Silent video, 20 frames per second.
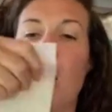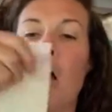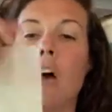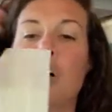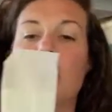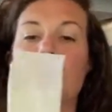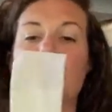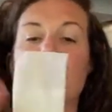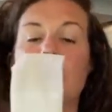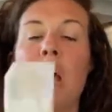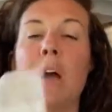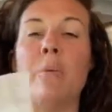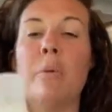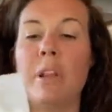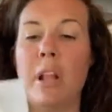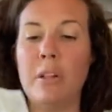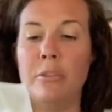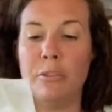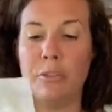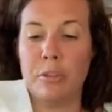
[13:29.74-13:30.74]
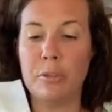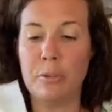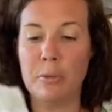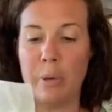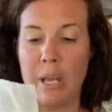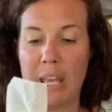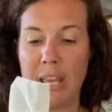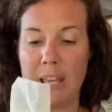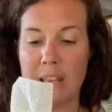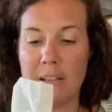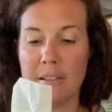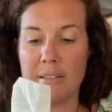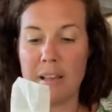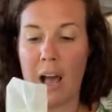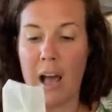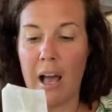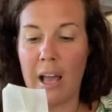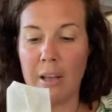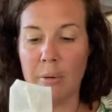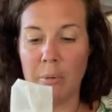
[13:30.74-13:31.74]
So now what I'll do is
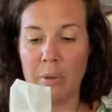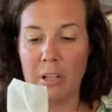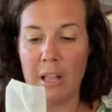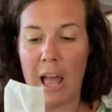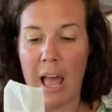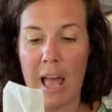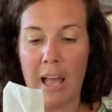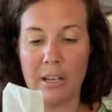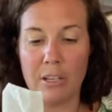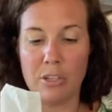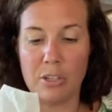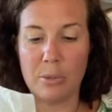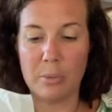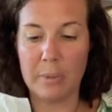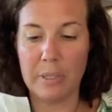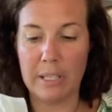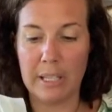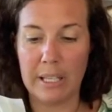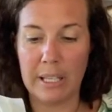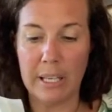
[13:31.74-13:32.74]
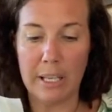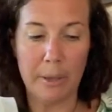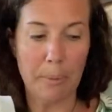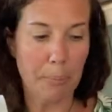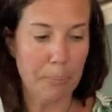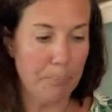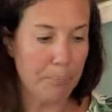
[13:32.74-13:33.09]
I will actually